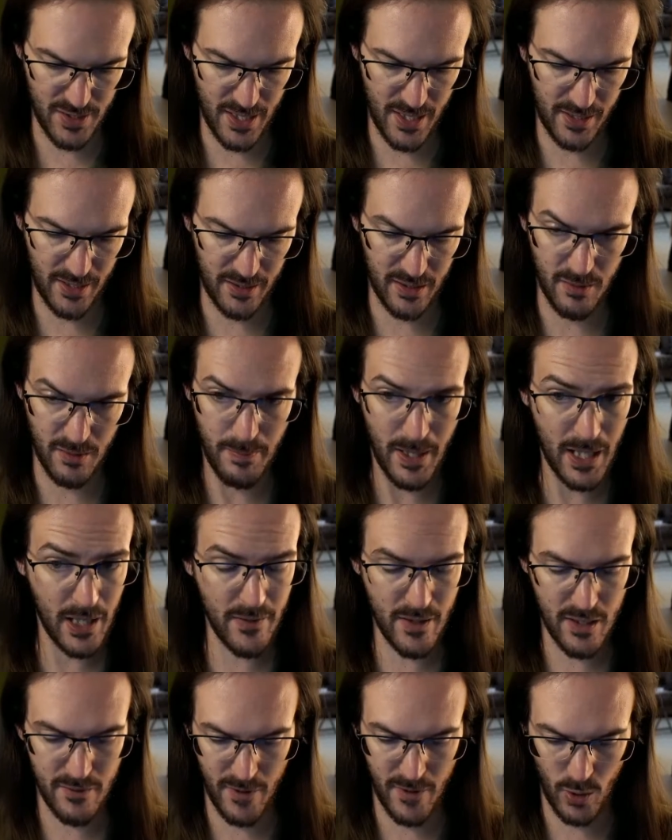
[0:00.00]
and I can compare
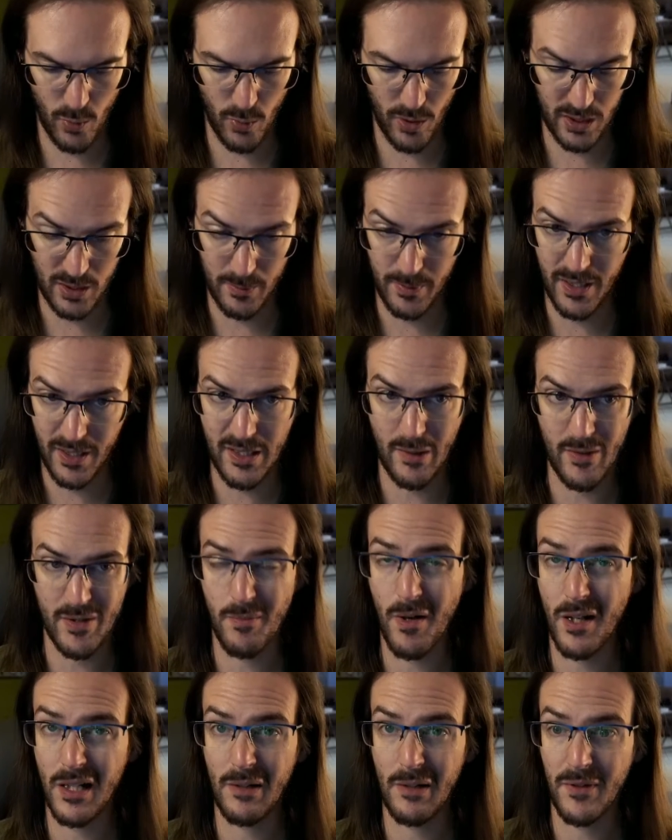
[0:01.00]
this very quickly because I was
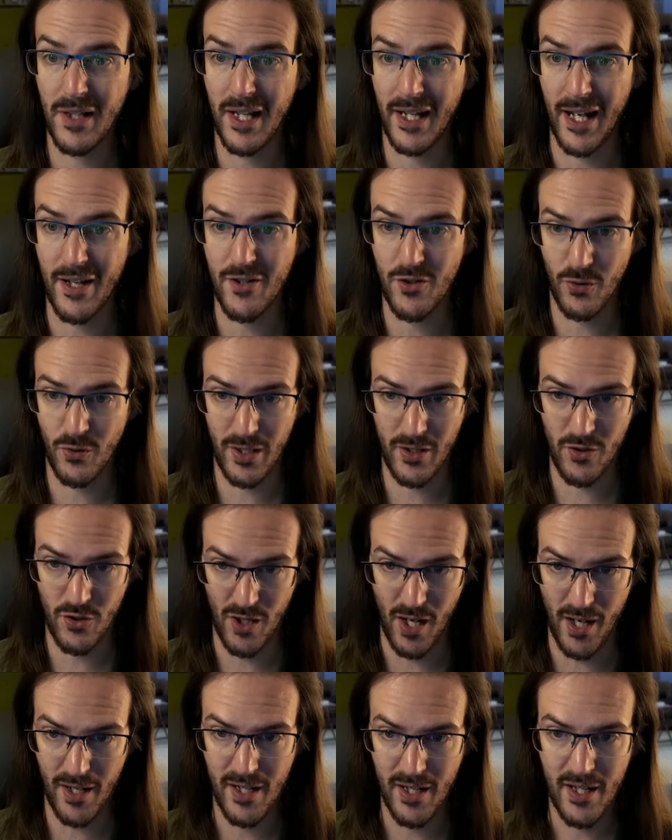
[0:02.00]
smart enough to take a
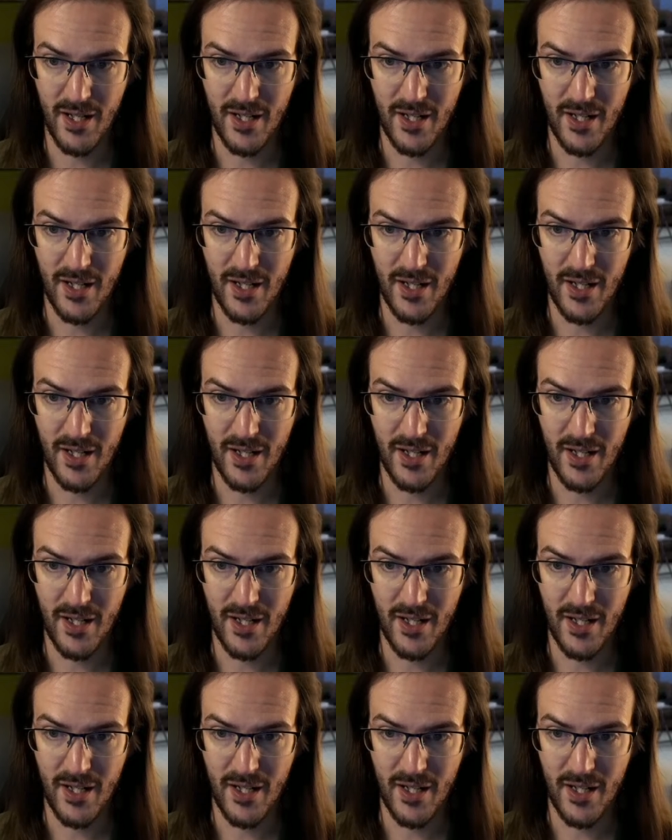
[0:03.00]
screenshot.